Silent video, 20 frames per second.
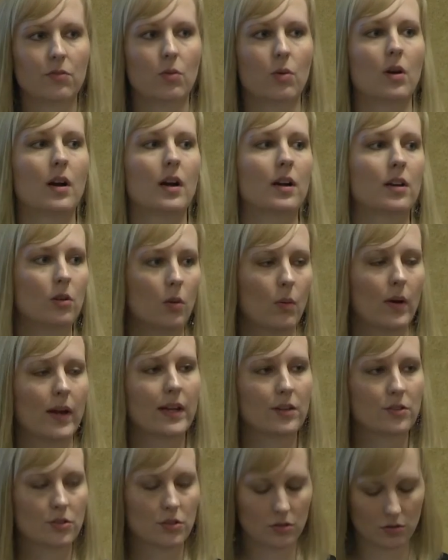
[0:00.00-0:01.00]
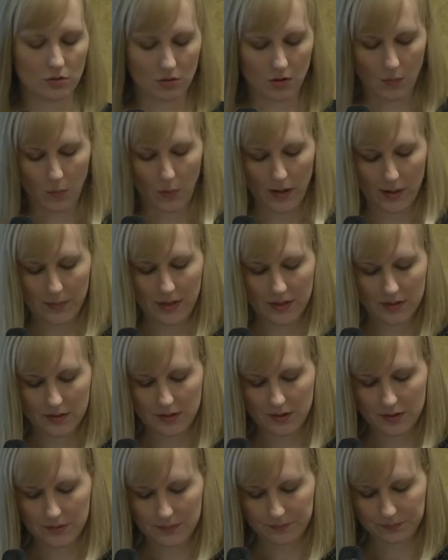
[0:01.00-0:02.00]
for going to
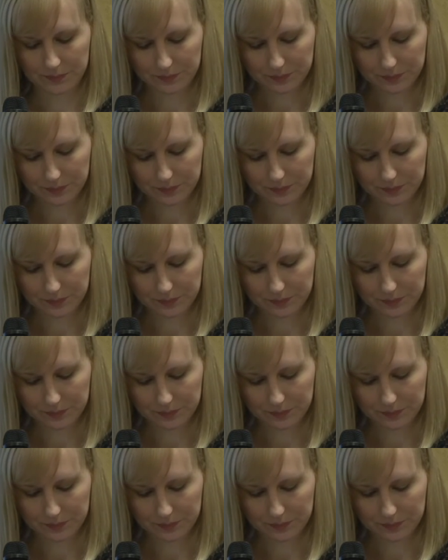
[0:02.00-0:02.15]
appointments.